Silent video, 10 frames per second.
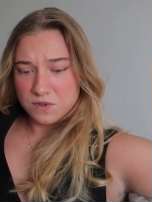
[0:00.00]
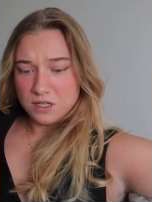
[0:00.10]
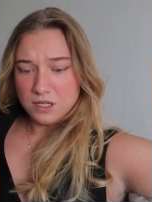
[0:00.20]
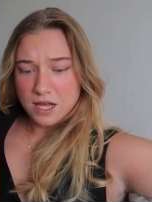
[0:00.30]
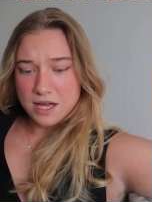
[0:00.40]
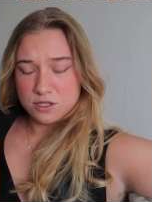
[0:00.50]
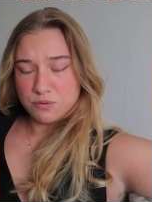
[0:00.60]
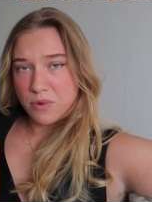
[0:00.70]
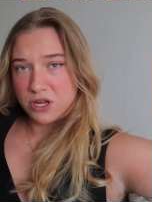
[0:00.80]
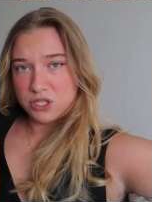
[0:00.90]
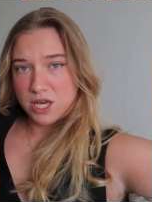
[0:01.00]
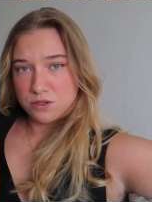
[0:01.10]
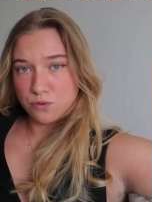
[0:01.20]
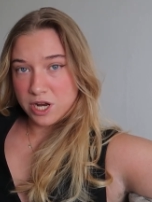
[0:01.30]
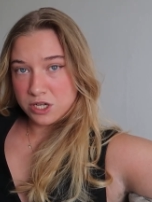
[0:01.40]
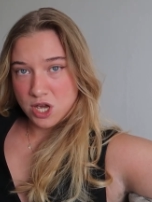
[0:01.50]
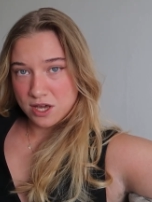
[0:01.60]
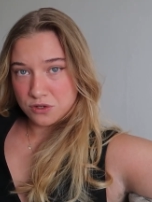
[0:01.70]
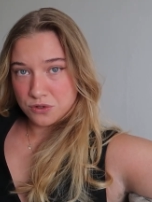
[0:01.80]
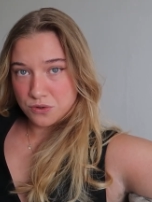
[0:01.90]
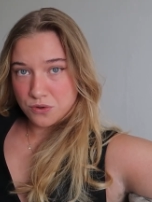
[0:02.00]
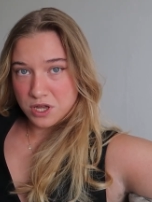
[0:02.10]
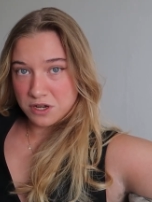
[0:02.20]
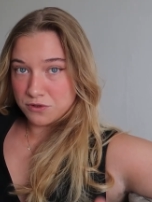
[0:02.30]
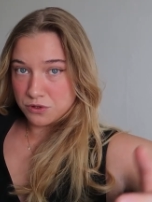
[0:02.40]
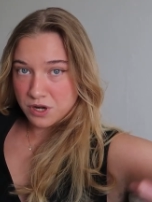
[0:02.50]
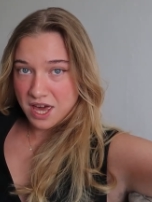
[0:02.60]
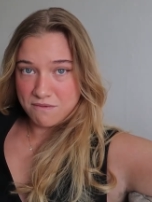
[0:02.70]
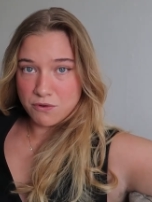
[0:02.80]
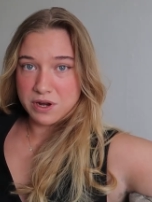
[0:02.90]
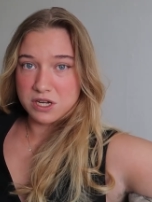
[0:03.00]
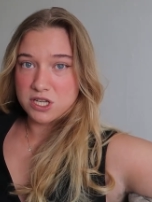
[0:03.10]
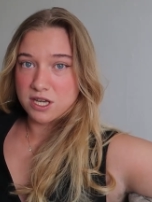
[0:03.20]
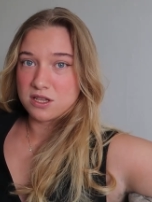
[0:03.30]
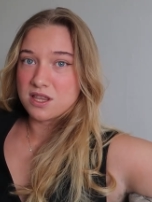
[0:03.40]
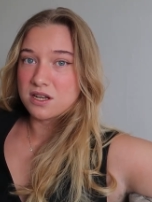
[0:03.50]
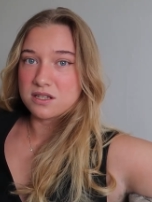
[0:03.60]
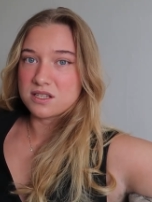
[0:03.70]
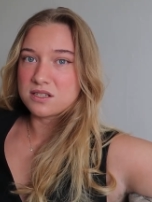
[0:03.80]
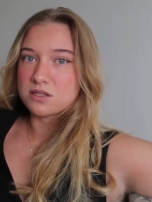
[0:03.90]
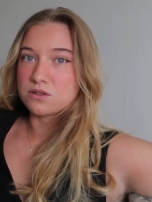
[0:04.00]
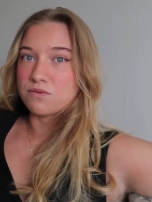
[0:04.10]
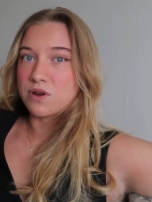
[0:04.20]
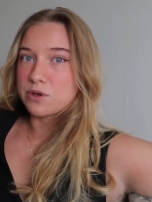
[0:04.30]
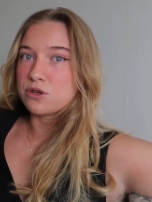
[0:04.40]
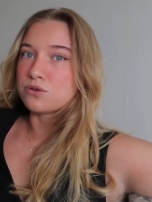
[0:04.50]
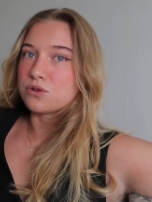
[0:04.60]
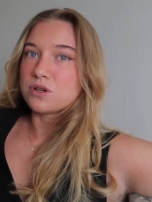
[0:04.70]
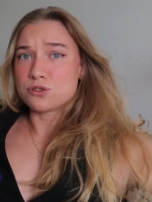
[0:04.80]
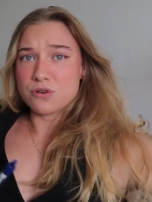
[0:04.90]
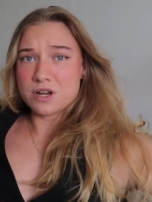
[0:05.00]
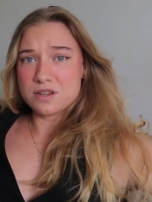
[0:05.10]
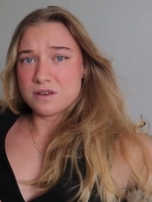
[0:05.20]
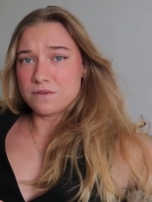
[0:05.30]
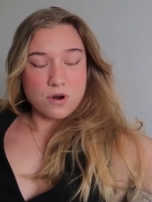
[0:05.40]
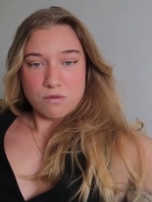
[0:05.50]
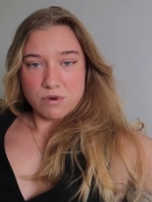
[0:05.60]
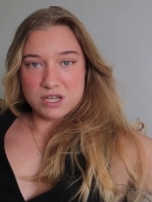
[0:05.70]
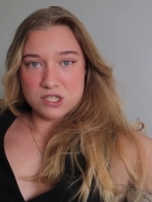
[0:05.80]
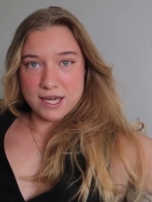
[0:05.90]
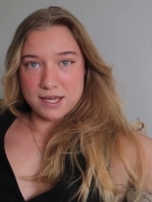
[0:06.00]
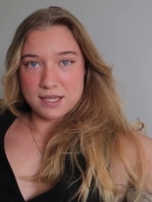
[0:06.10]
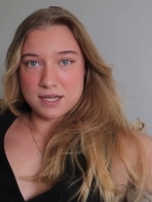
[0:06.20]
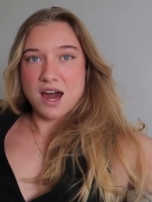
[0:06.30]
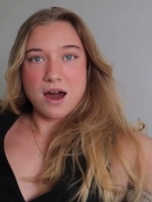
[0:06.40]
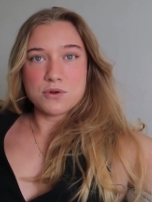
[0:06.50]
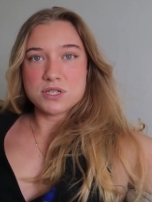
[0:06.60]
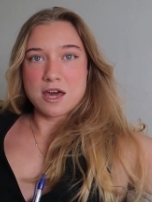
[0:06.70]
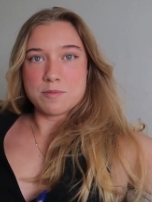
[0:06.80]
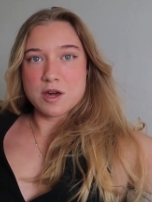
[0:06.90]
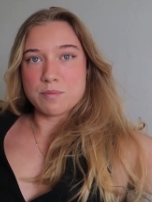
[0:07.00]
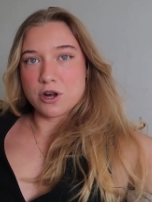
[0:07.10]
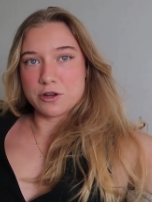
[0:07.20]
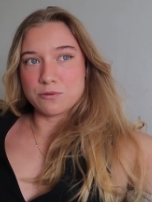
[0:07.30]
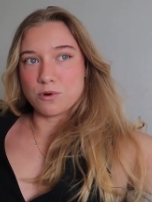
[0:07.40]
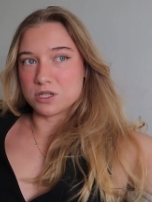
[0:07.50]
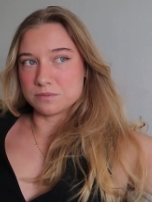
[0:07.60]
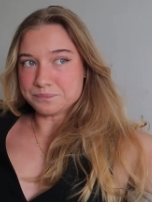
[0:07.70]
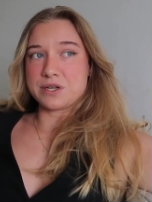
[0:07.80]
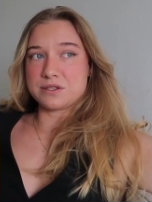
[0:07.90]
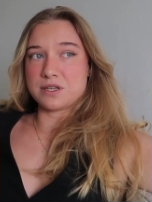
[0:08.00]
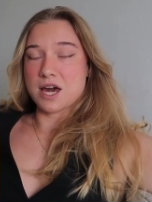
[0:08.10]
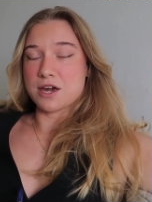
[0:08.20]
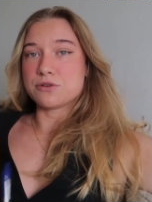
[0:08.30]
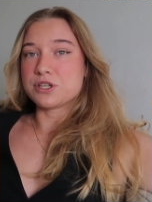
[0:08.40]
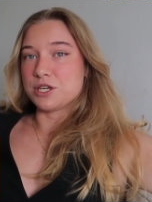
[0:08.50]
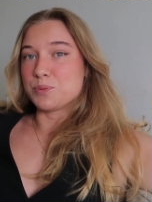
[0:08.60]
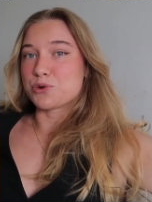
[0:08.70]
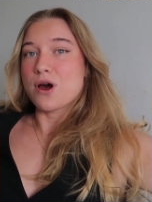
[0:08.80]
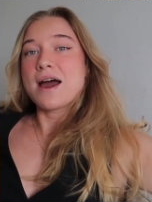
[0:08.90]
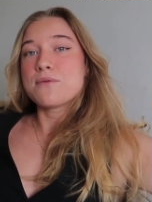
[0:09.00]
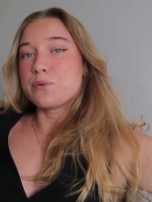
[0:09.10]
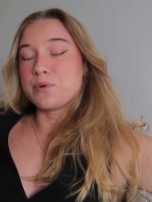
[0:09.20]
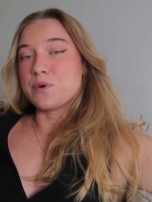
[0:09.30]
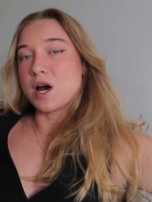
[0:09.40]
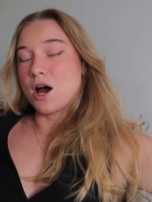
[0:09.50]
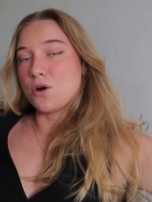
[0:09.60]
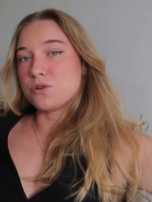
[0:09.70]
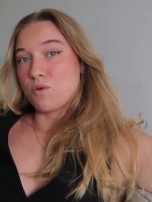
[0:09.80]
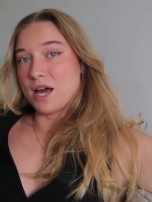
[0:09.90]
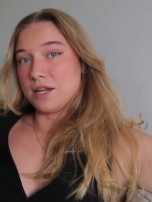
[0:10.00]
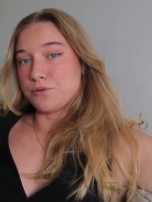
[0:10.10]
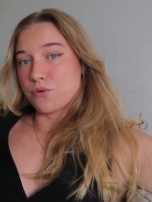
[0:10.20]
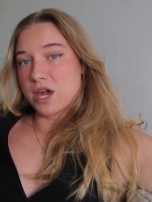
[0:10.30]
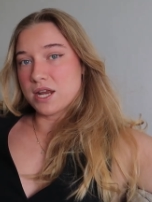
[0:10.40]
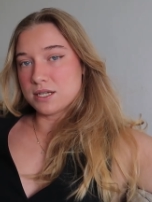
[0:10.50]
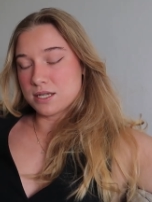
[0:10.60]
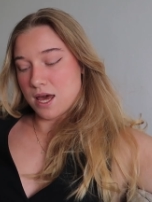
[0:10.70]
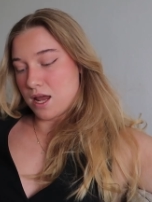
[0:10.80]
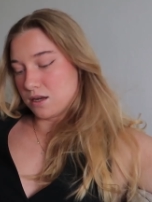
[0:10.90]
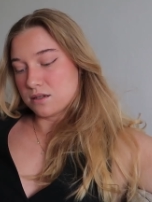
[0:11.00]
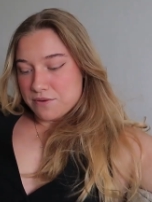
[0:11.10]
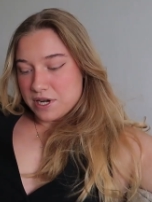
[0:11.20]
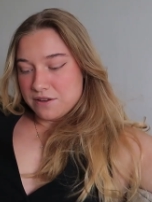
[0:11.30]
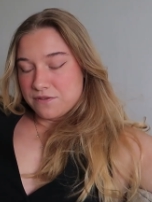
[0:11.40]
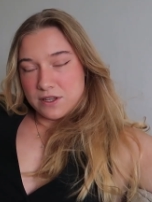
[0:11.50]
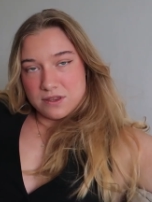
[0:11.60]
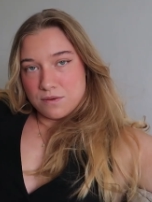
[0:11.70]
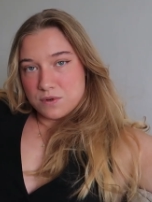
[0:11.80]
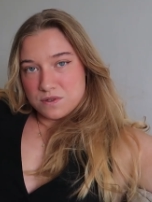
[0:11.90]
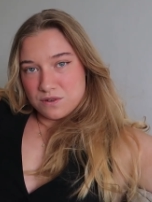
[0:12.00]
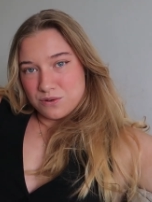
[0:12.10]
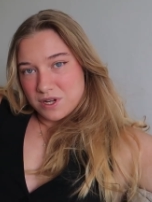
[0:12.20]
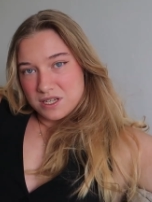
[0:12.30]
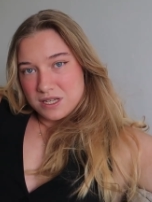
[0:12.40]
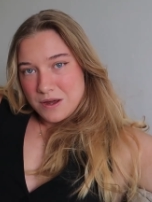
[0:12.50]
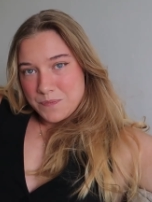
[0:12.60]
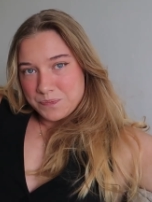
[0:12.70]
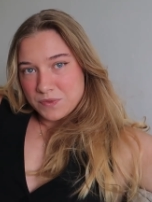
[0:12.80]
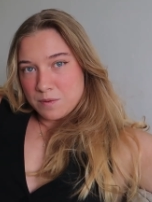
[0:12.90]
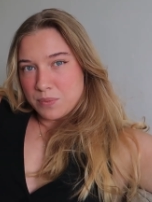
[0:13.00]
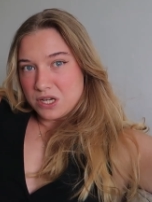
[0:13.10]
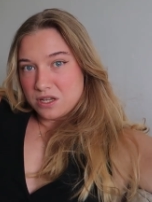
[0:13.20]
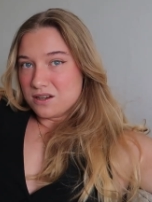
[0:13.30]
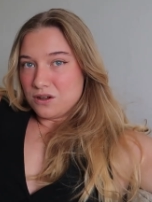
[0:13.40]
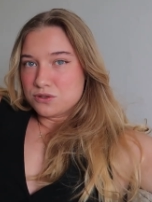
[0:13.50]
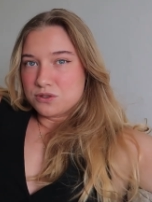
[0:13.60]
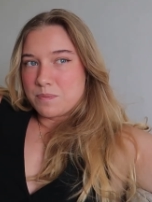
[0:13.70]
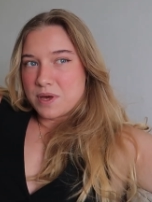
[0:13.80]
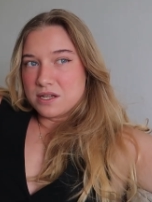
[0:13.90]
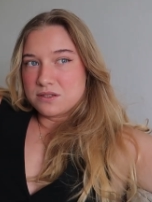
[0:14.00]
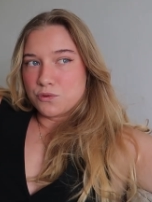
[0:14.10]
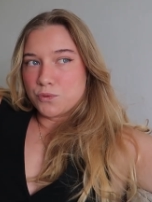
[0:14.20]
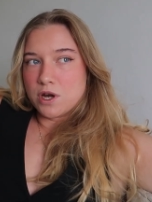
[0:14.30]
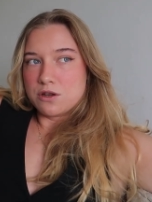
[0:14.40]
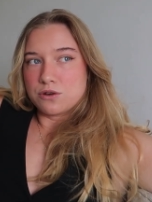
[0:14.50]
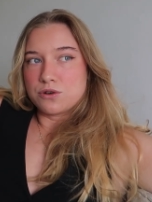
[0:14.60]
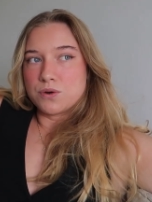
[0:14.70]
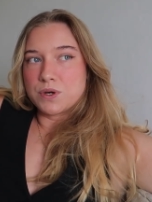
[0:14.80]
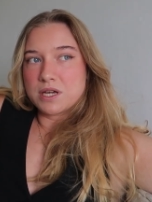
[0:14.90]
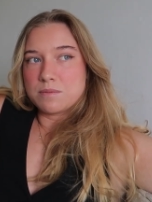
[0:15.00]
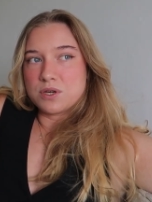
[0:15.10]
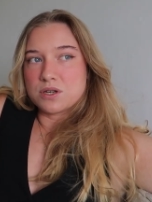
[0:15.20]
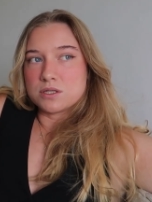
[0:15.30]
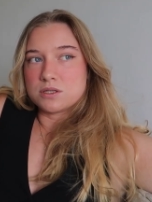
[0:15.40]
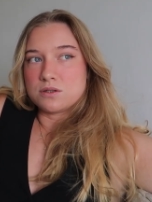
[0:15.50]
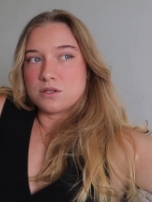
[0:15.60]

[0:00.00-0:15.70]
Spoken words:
fill as much as a rain jacket do. And if you don't have a rain jacket, then this is a very good alternative for a rain jacket. Yeah, I was happy I brought one, because then I could keep dry when we were out while it rained, and I really thought that was a good idea. But it also depends on where you're going, because